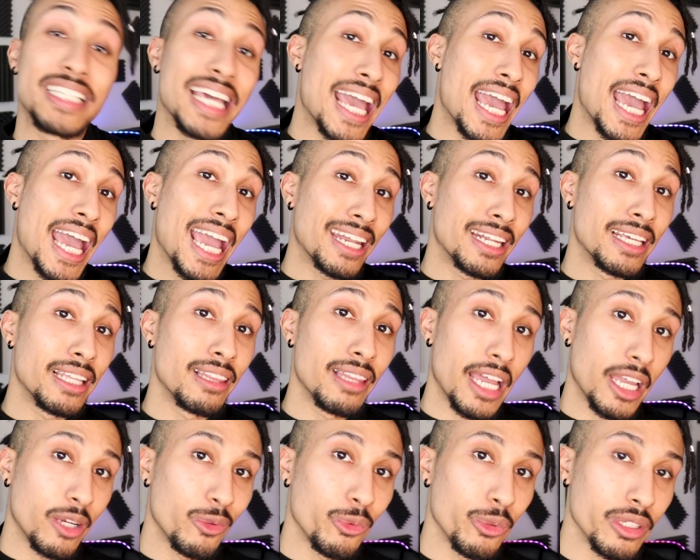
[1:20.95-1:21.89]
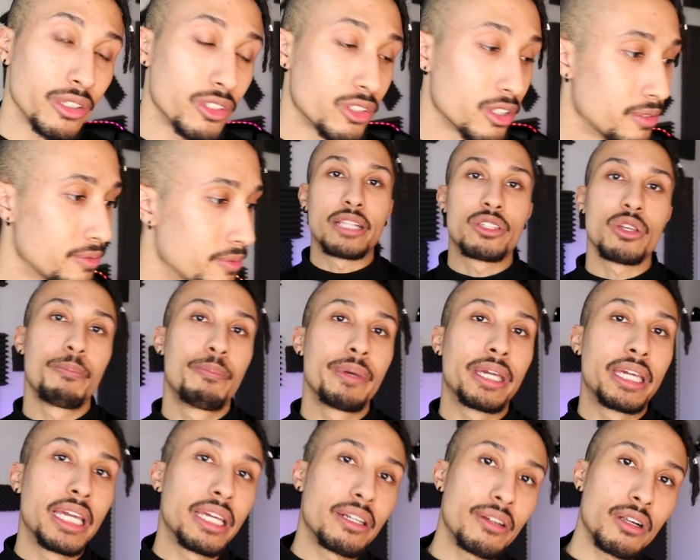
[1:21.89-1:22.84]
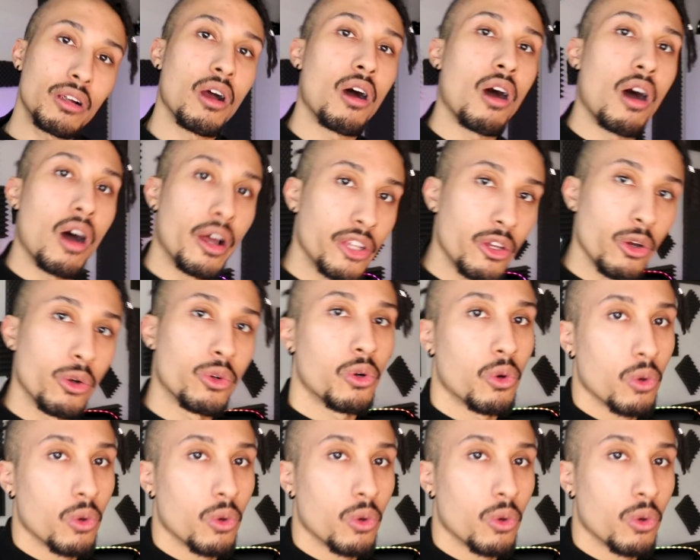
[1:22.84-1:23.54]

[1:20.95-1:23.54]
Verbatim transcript: to any language. It's a beginner audio